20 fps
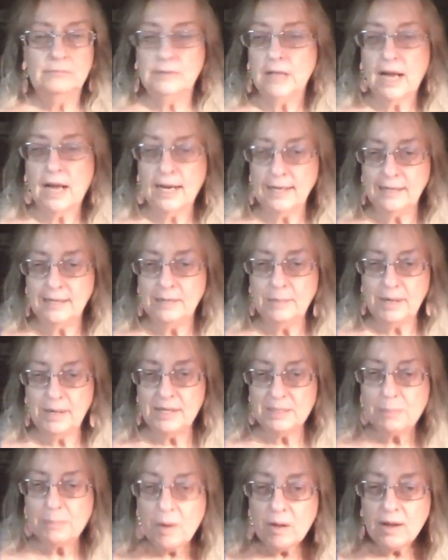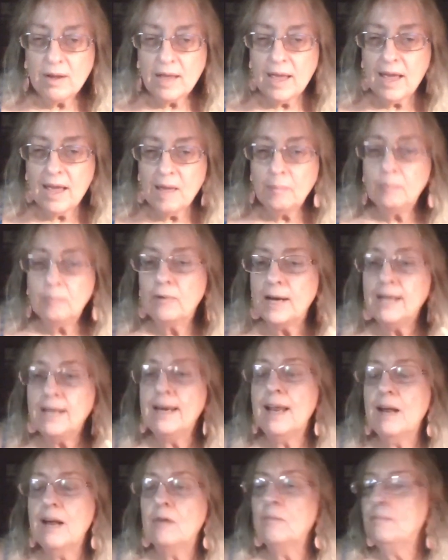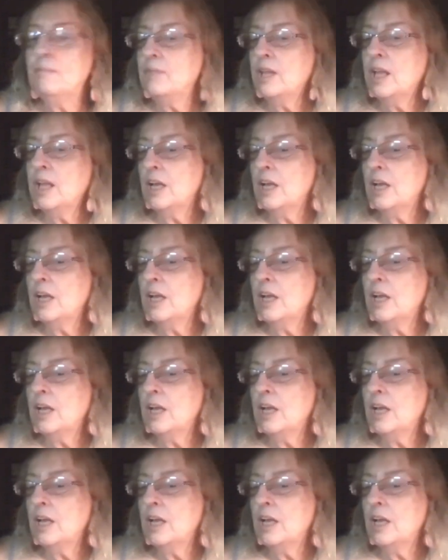not in a baseball cap right now.